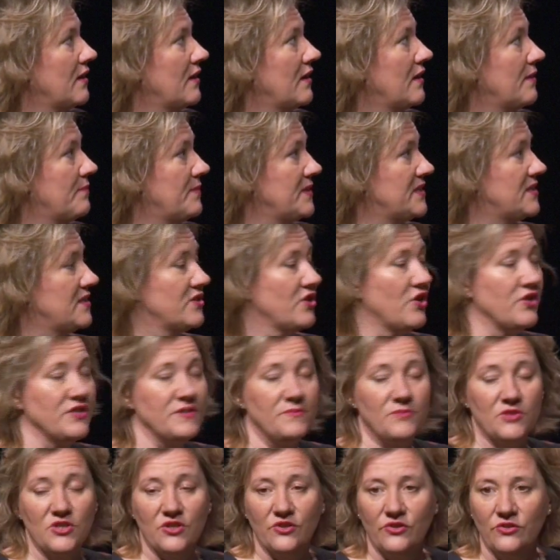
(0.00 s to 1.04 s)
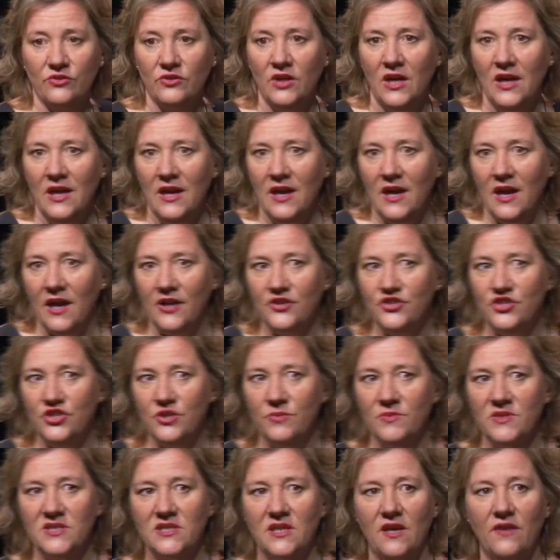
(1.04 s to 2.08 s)
admitted to hospital, and
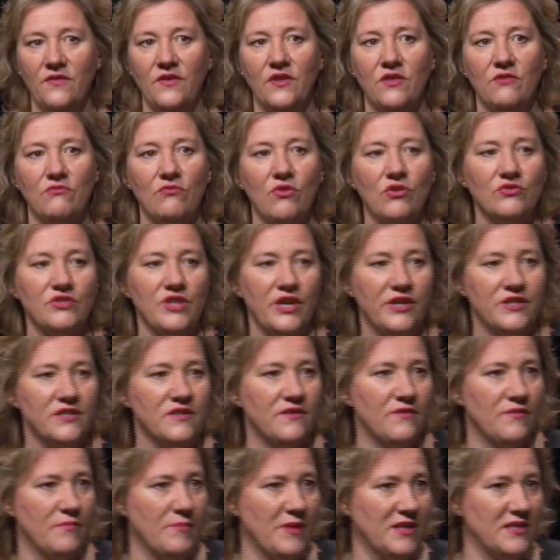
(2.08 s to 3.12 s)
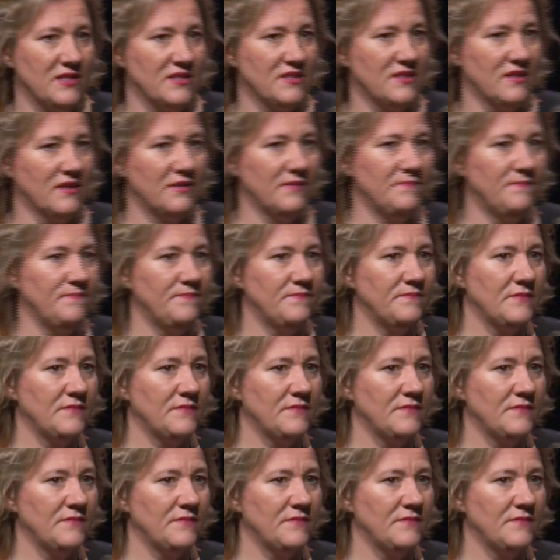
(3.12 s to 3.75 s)
she was given the wrong dose of medicine.